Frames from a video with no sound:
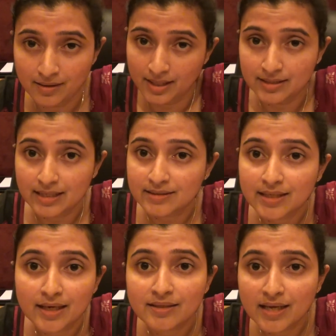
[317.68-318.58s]
And that's
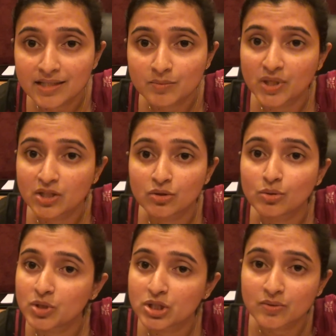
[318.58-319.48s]
another aspect,
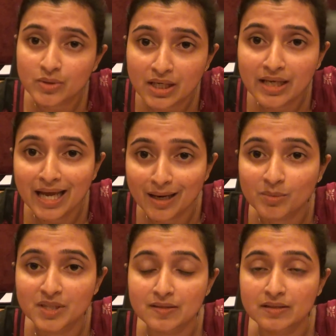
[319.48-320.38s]
which has really
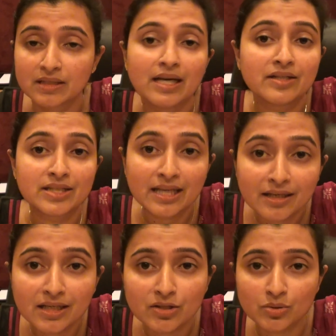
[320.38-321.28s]
helped us in
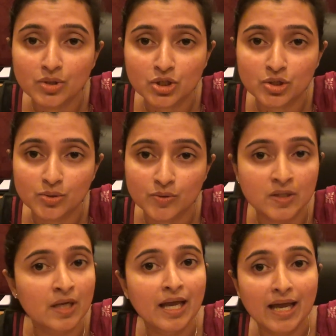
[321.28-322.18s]
attending to issues
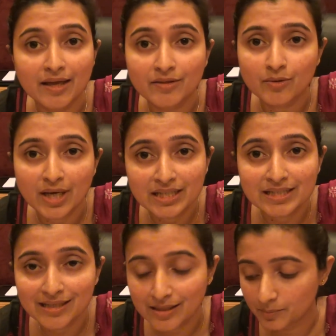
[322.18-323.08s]
at the right
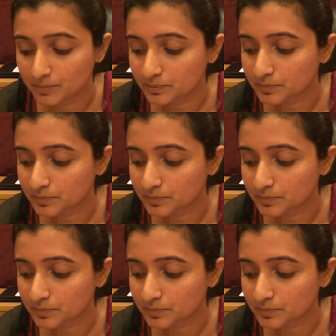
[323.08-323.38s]
time.